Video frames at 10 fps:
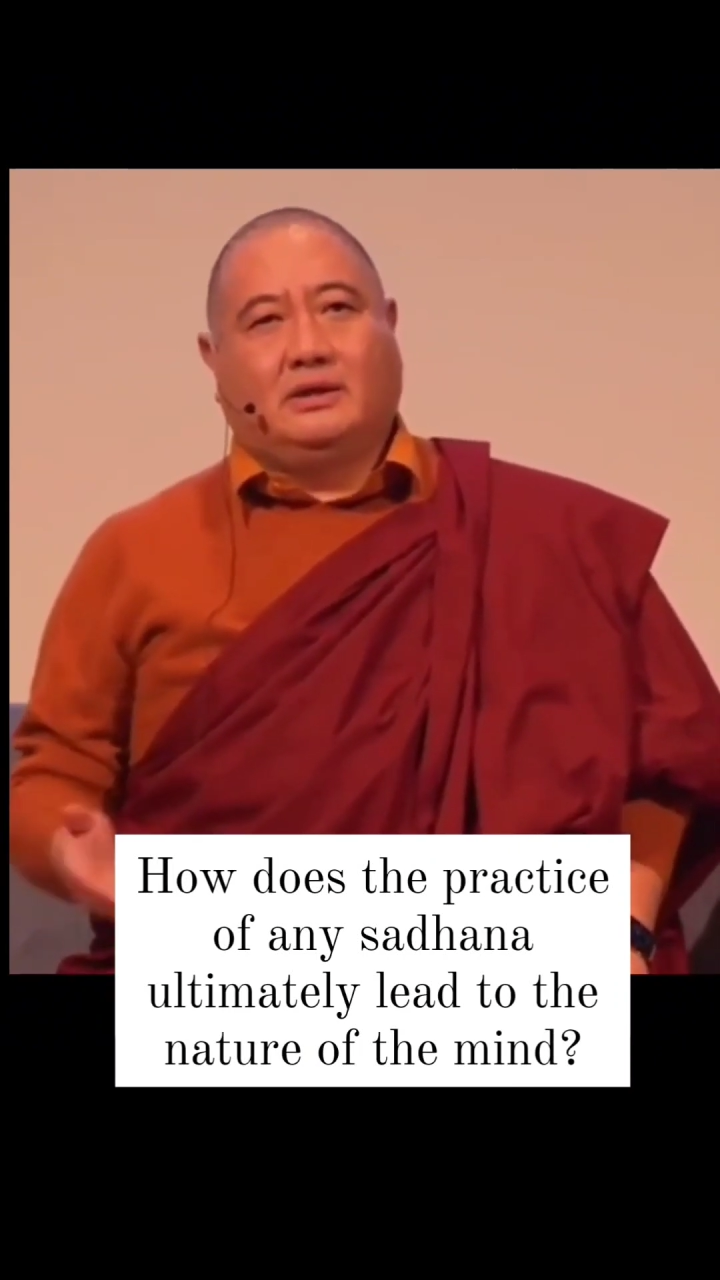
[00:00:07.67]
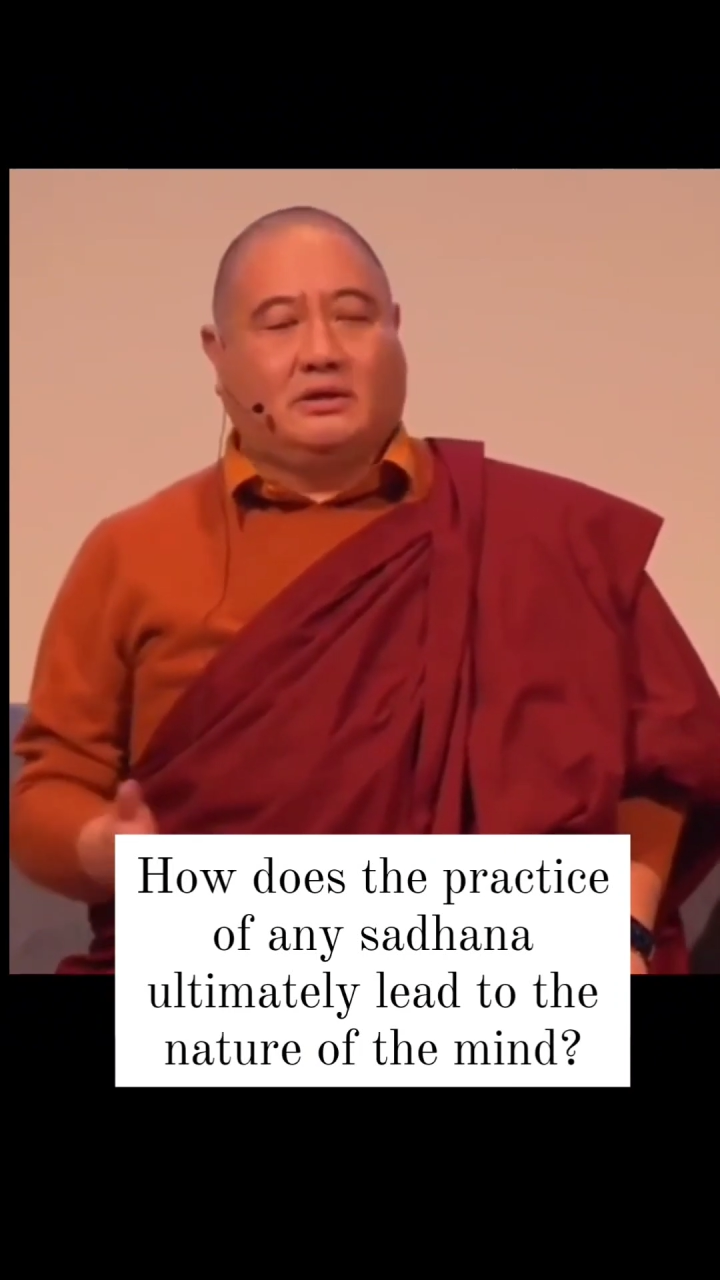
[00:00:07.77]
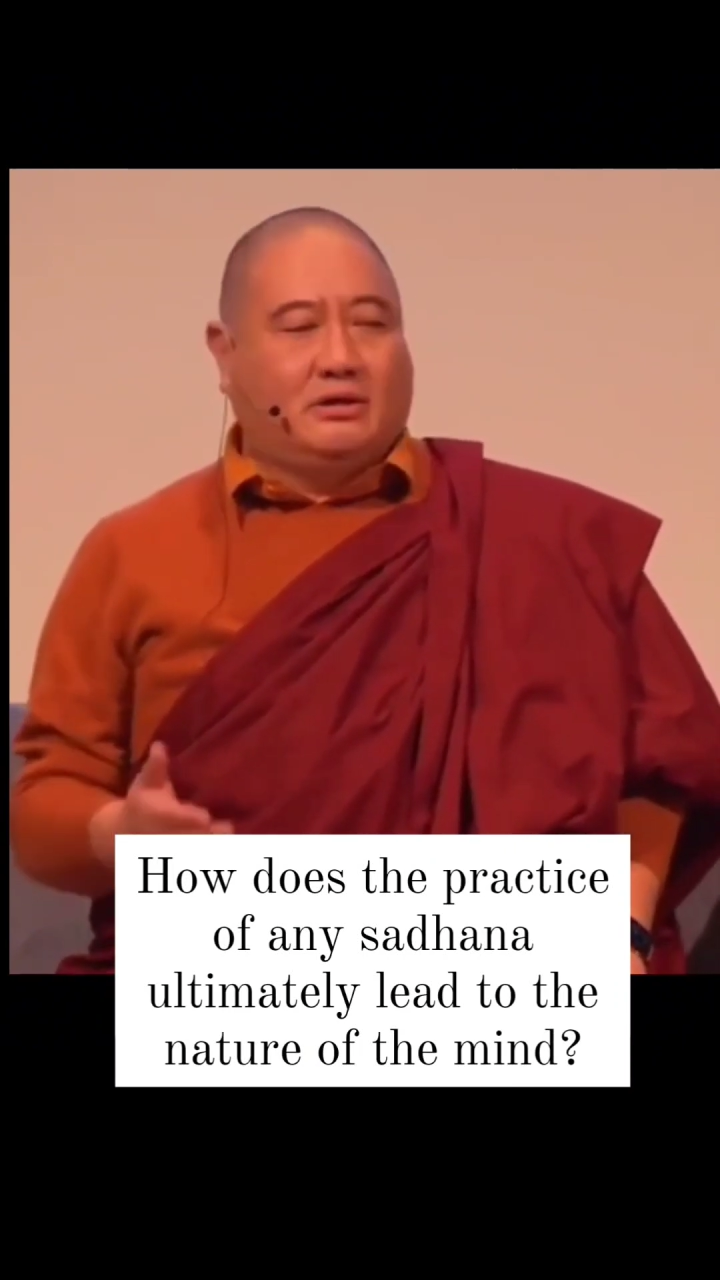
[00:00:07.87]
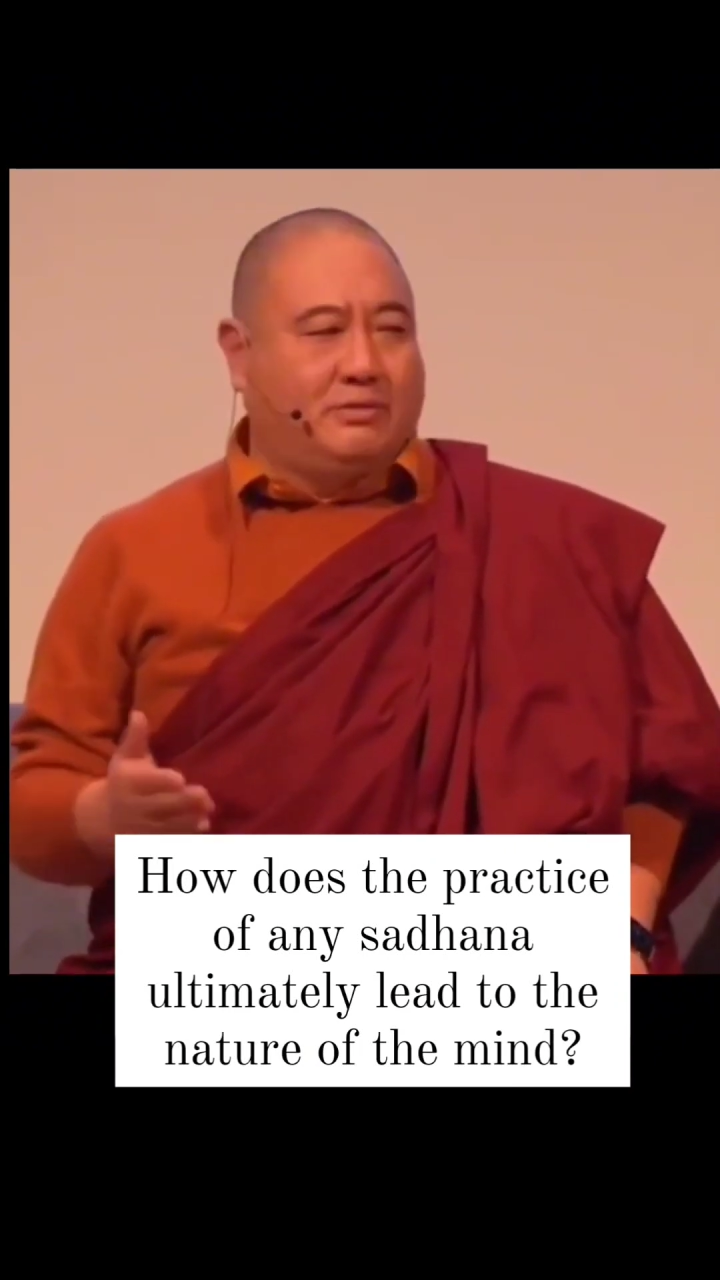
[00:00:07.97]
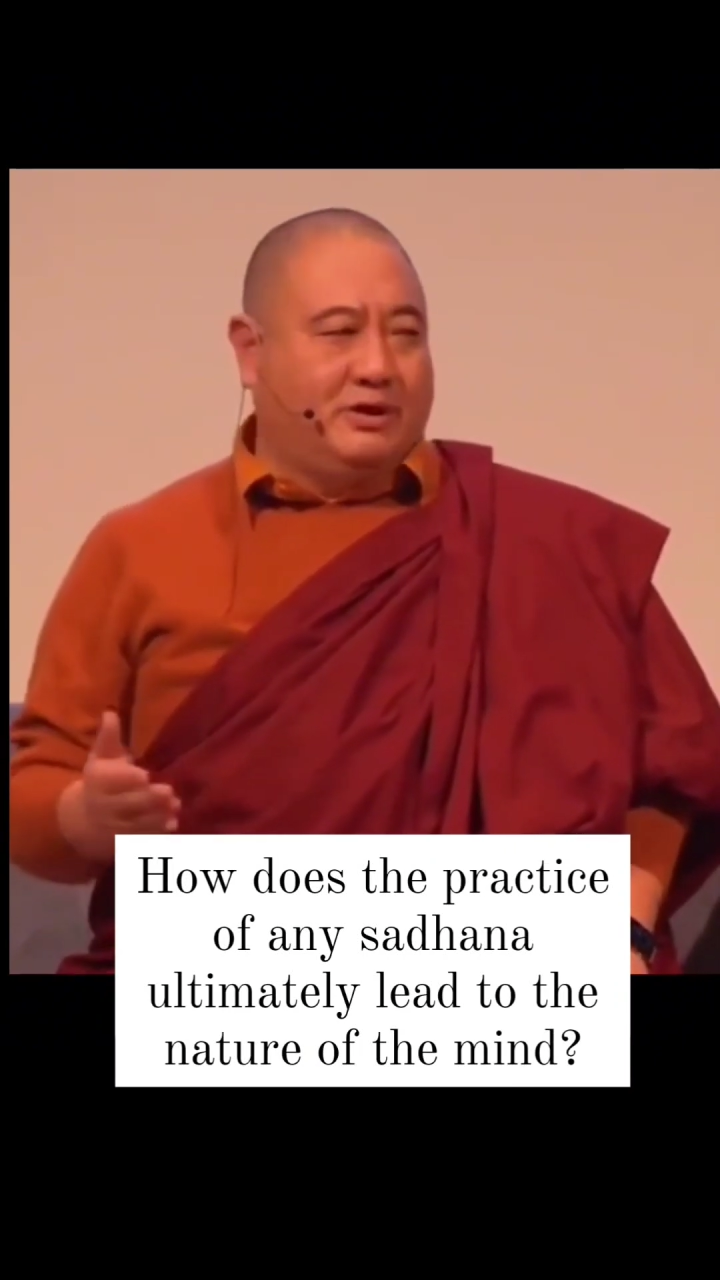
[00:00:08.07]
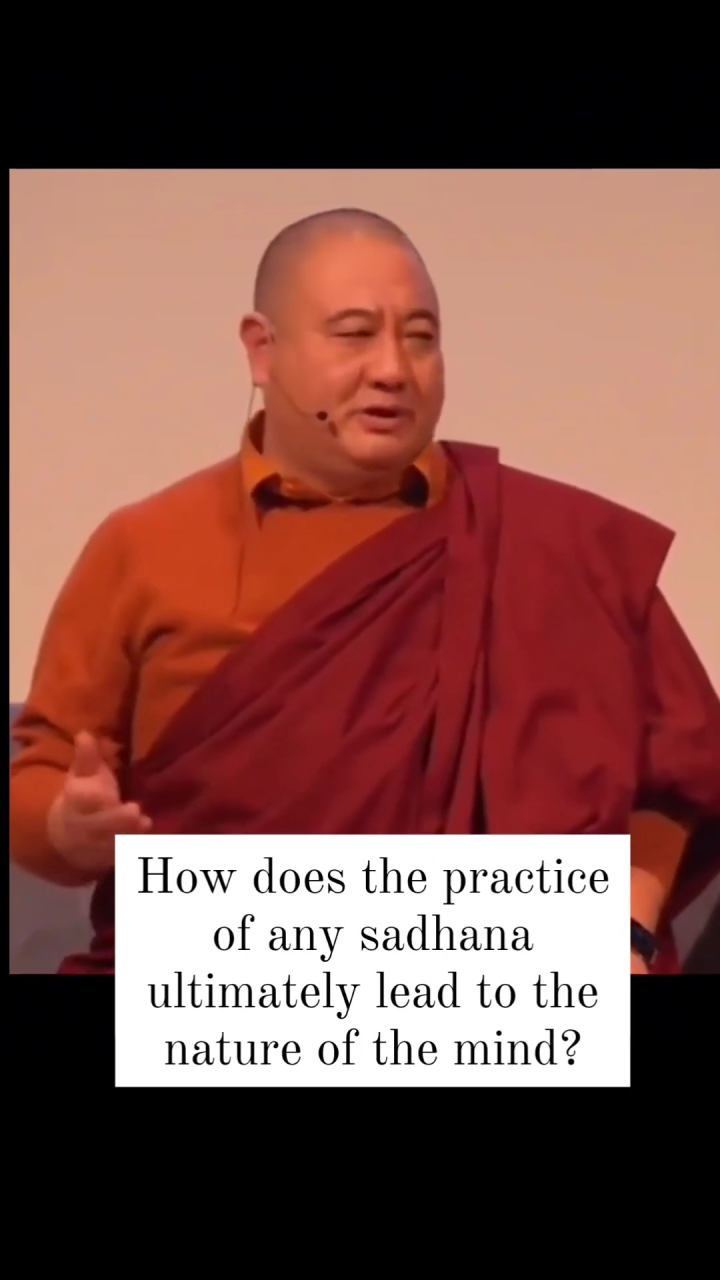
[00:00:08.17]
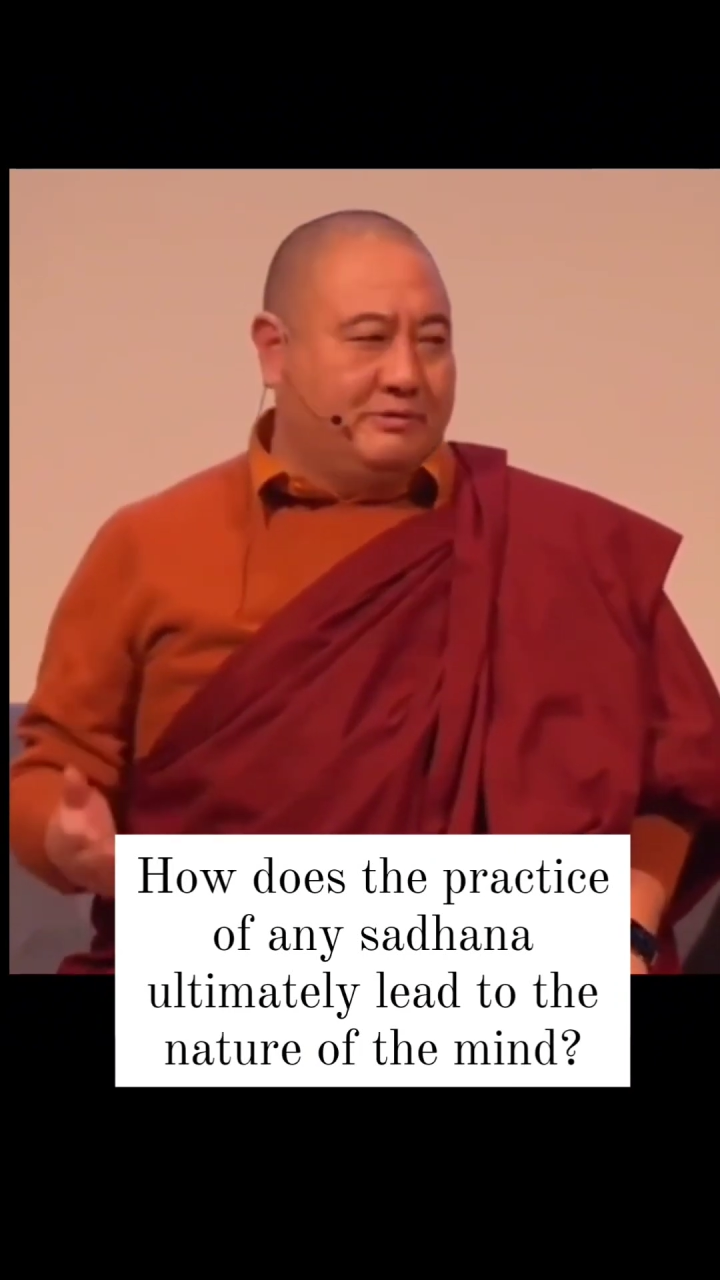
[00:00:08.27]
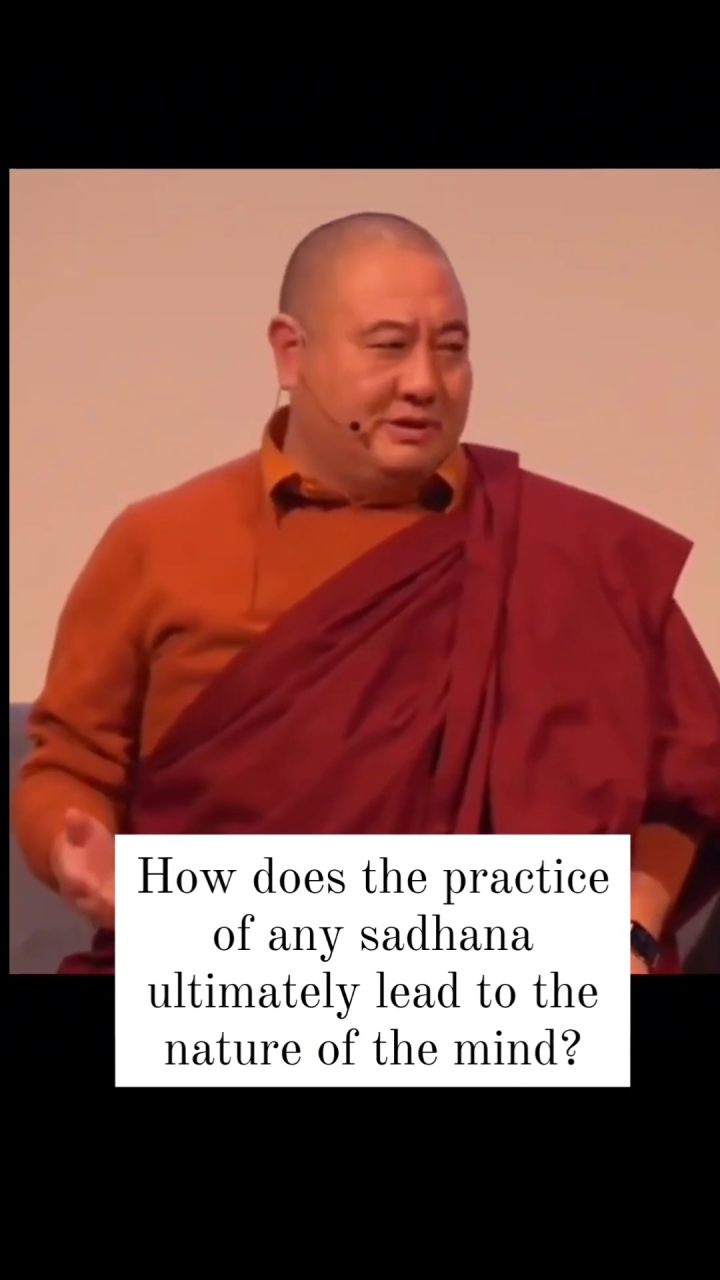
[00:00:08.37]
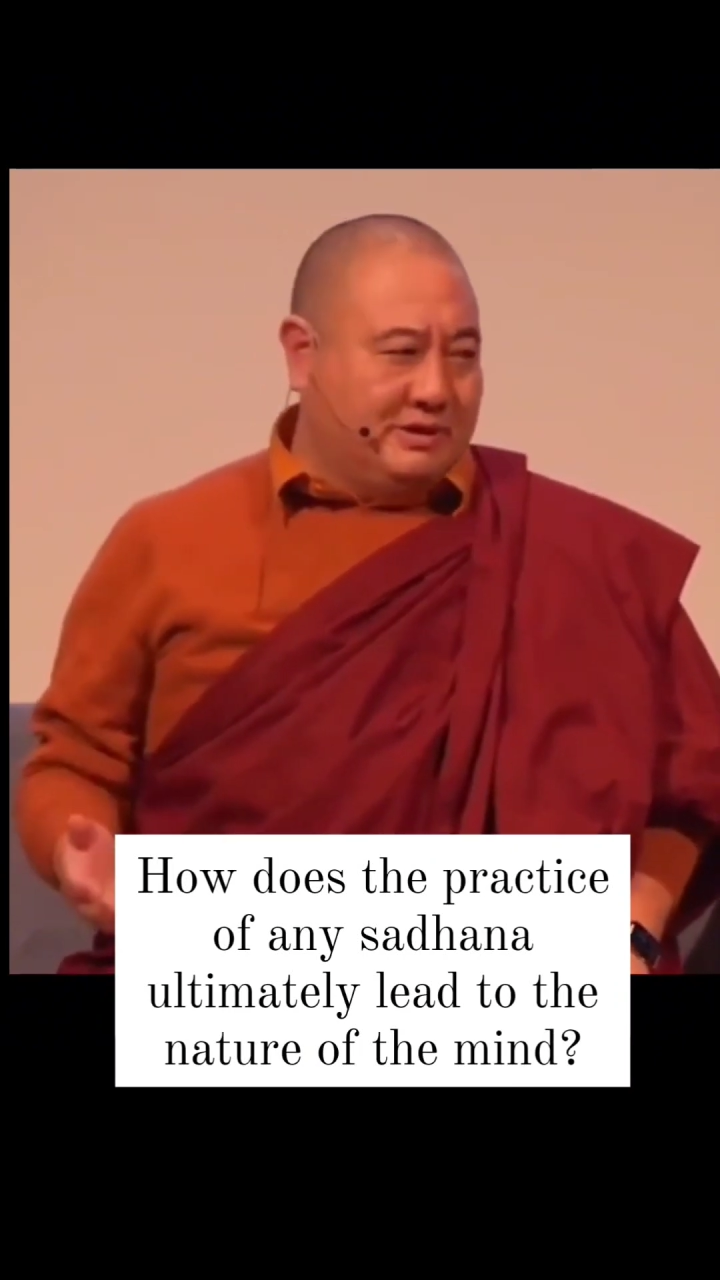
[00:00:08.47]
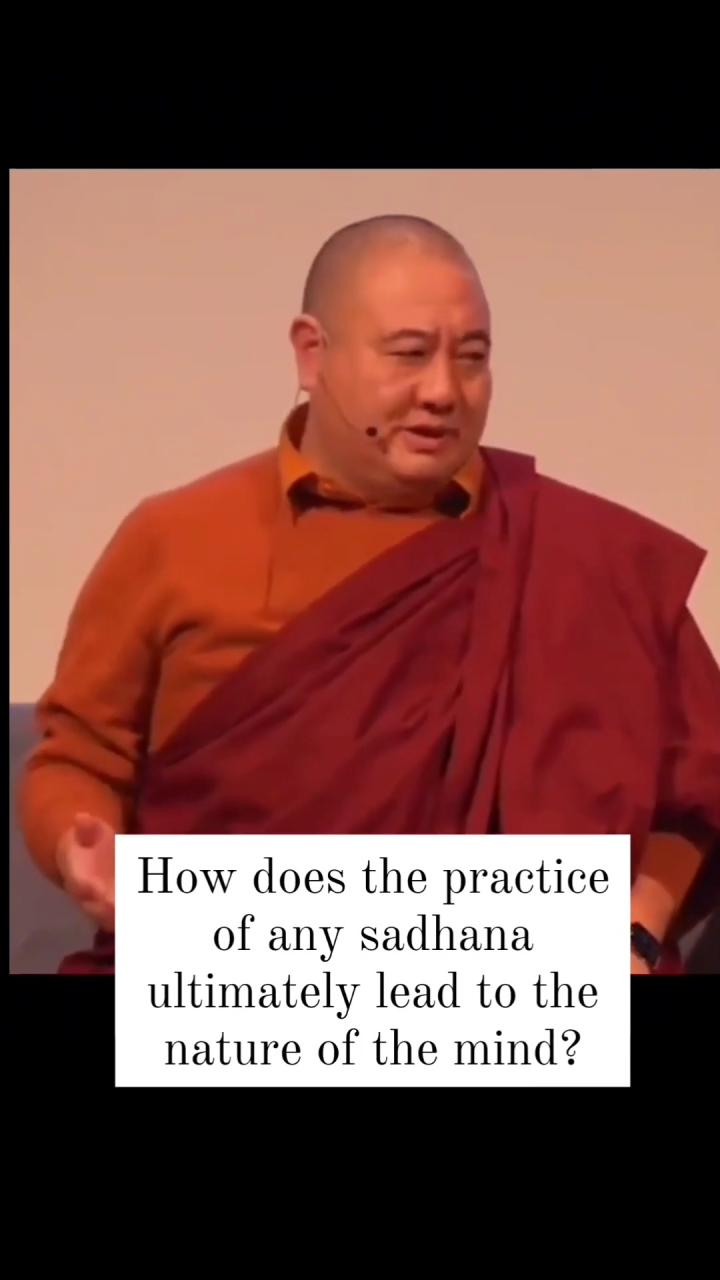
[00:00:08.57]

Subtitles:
the accomplishment